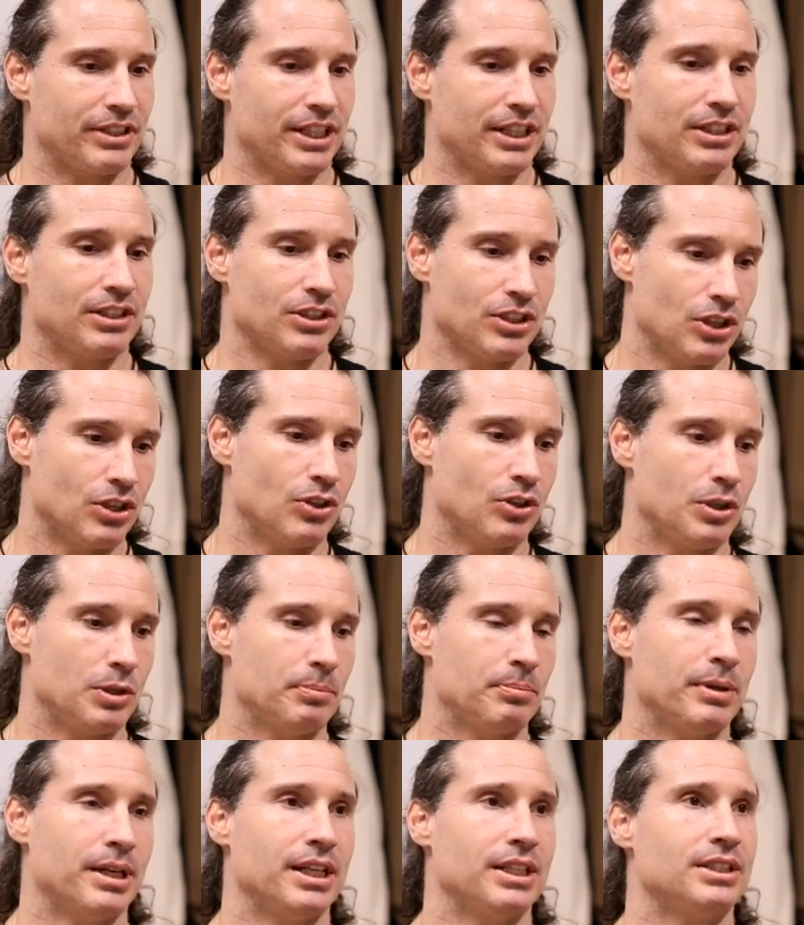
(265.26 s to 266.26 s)
everything? No,
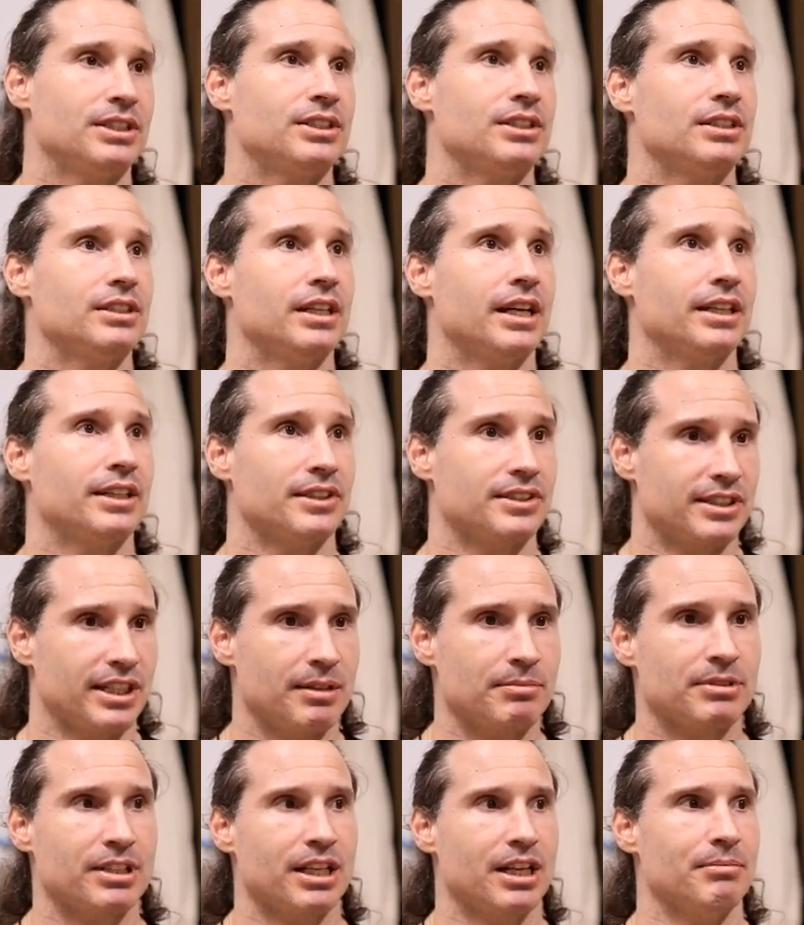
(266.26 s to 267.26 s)
but at the
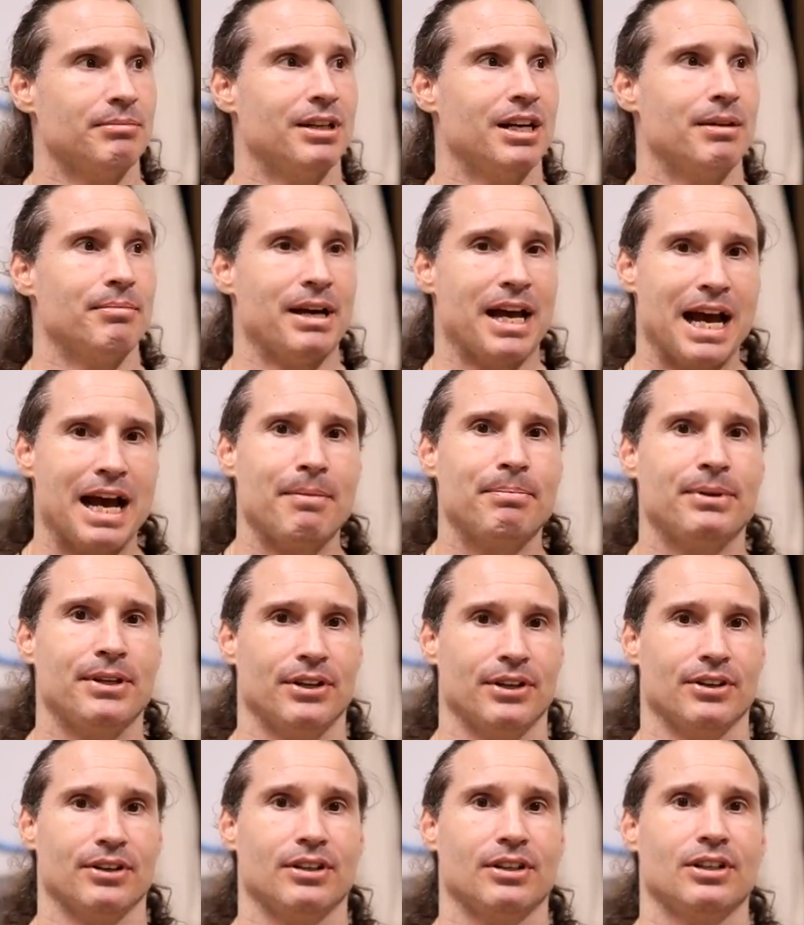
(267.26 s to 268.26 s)
same time, I'm
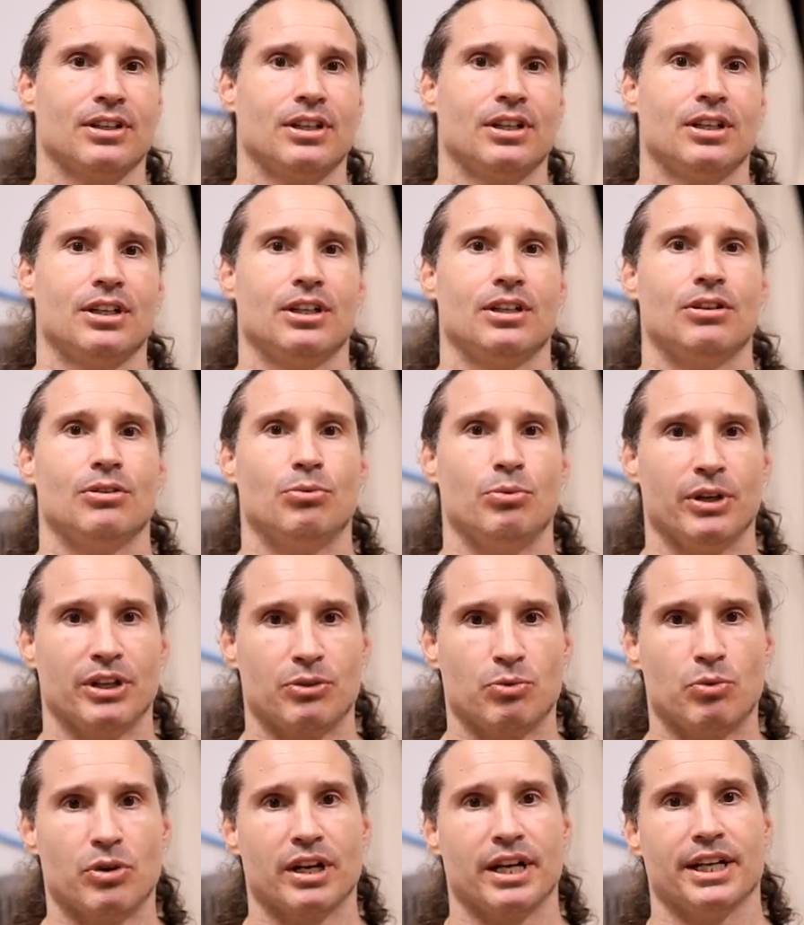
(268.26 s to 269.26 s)
happier
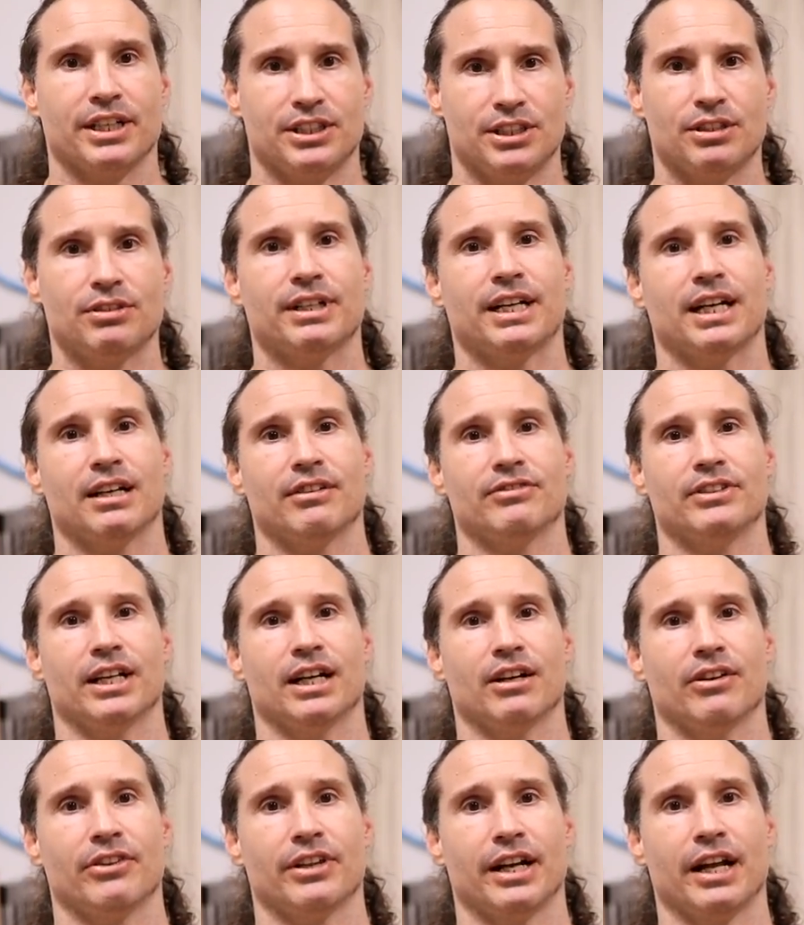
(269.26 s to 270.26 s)
with what I do have
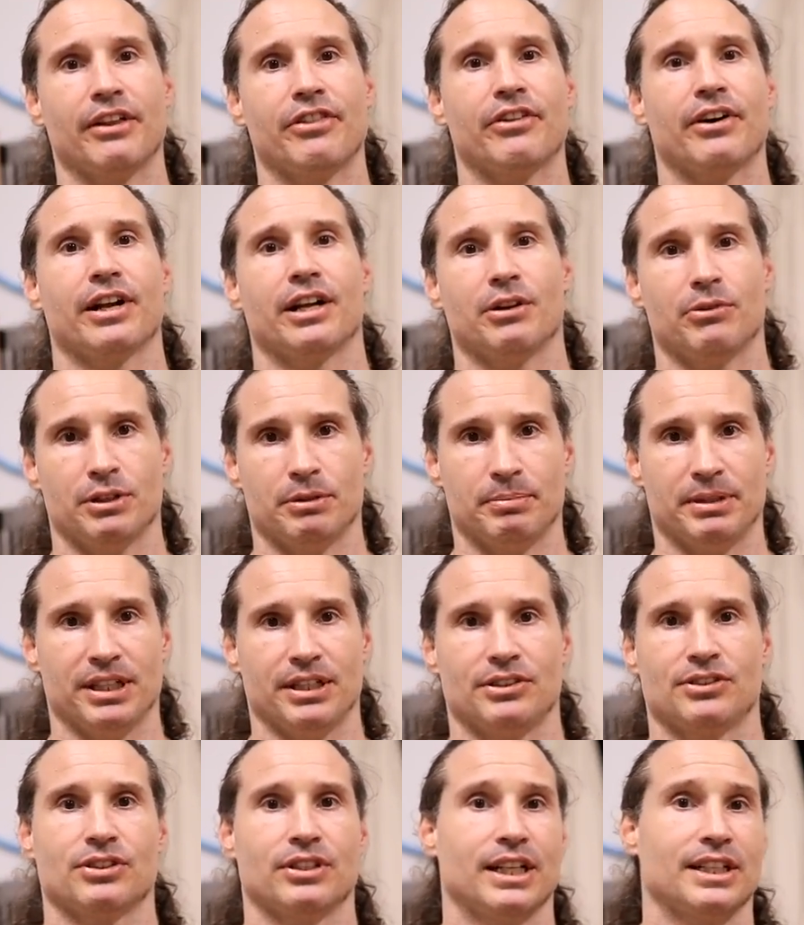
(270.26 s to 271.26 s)
now than I thought I would
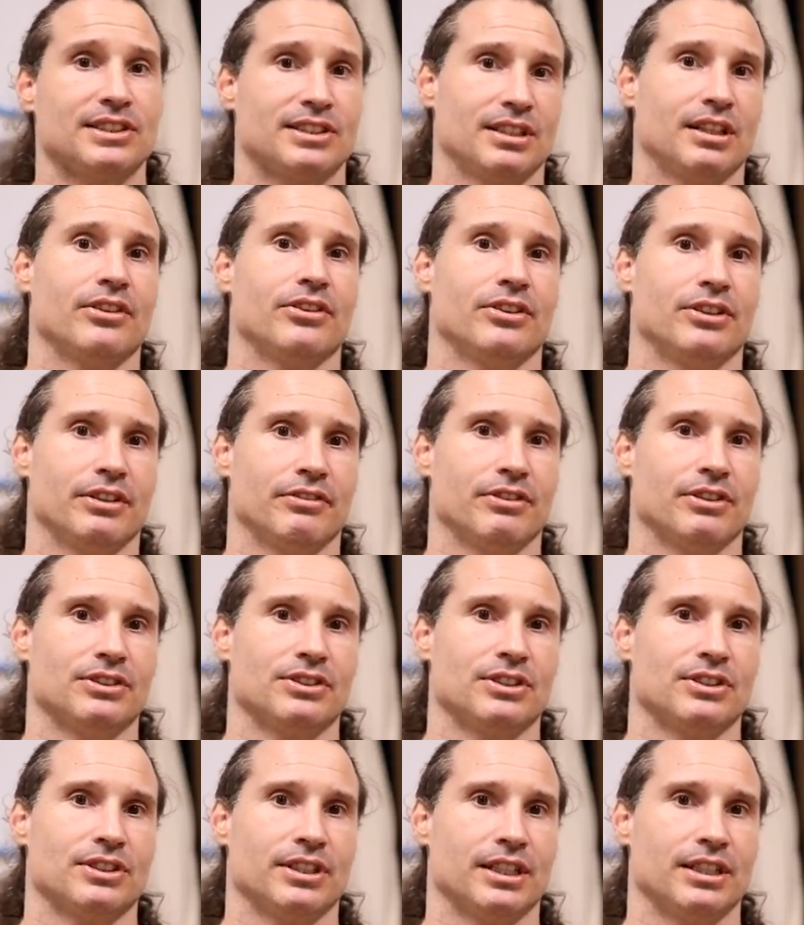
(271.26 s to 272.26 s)
be. So that's the other
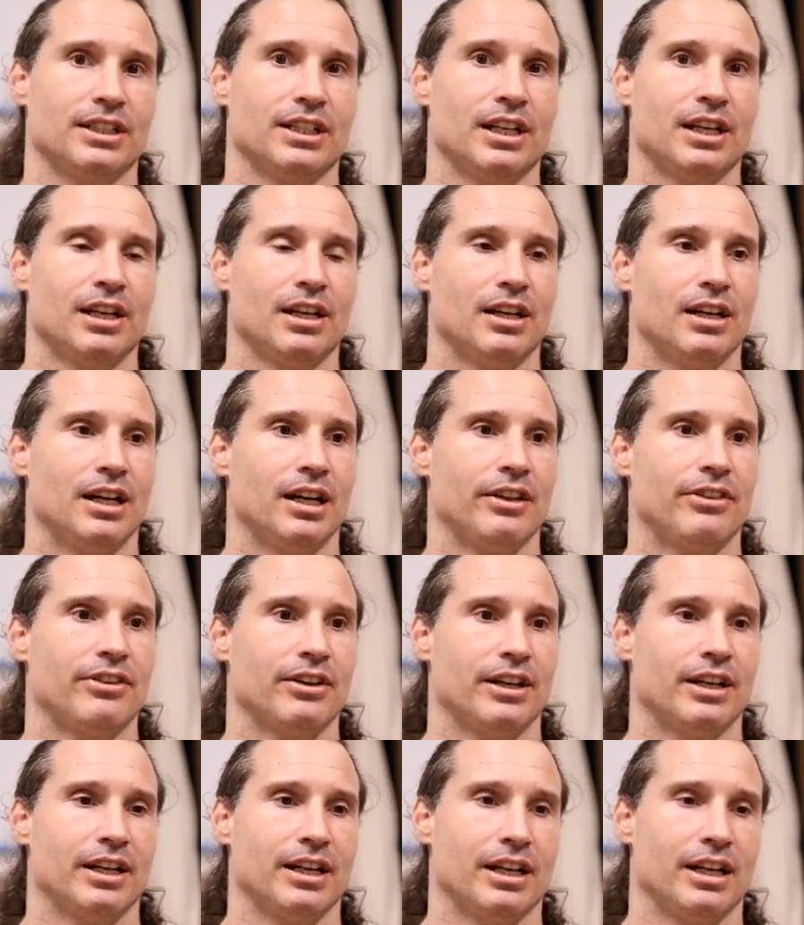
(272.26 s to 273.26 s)
difference is that I
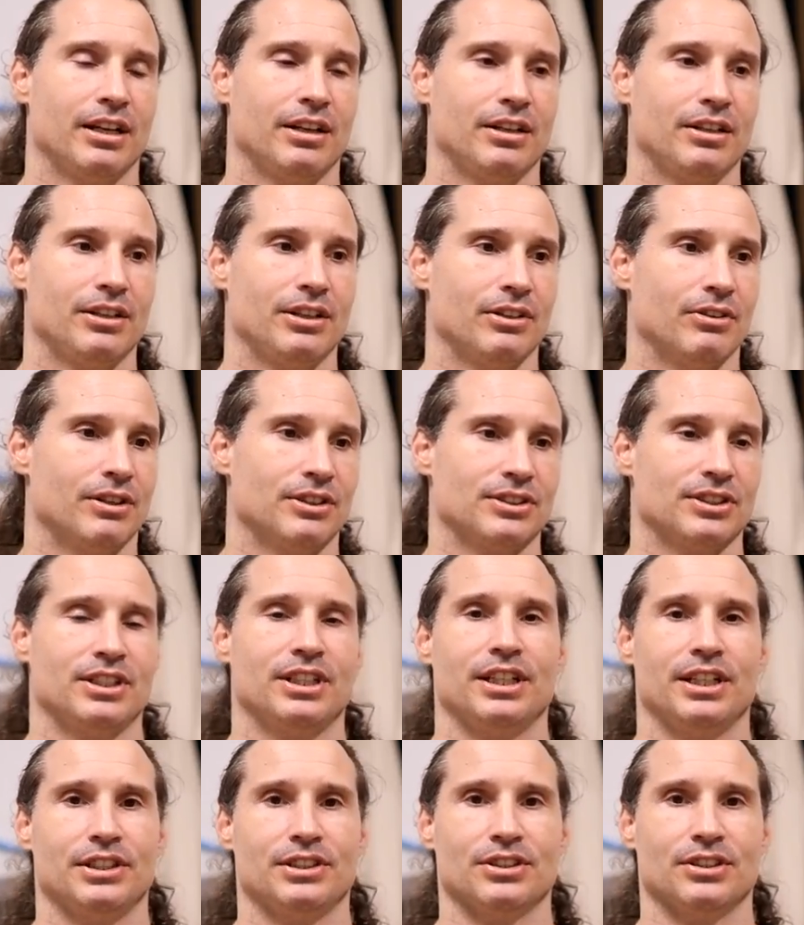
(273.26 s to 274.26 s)
thought I, you know, as a
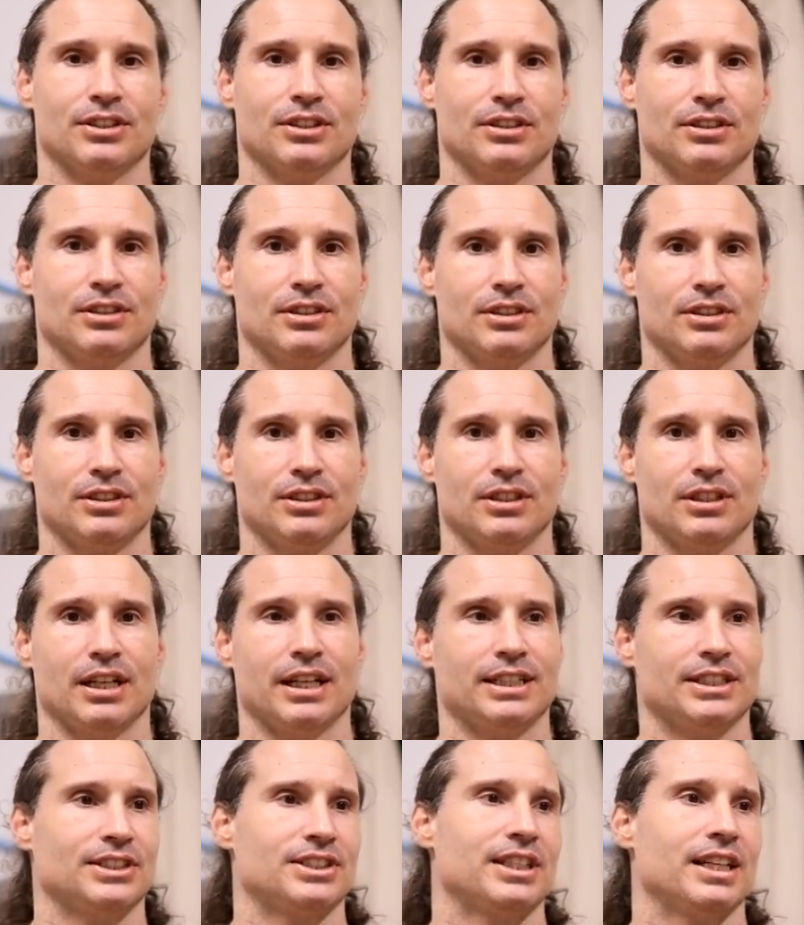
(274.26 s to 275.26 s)
teenager,
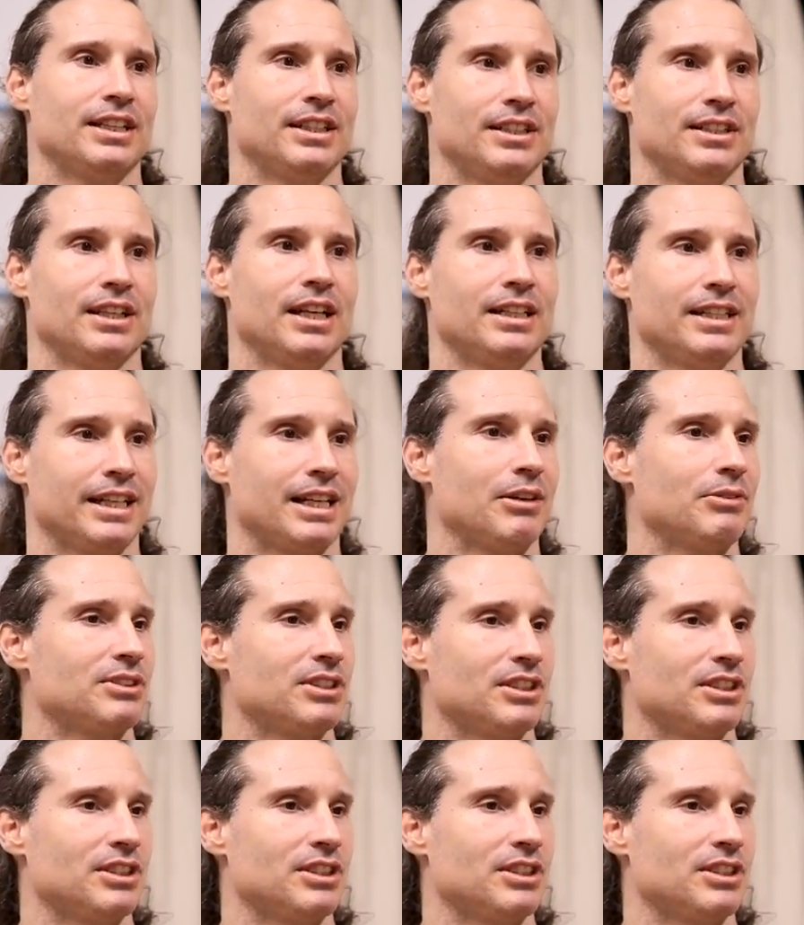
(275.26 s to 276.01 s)
I just had the, like I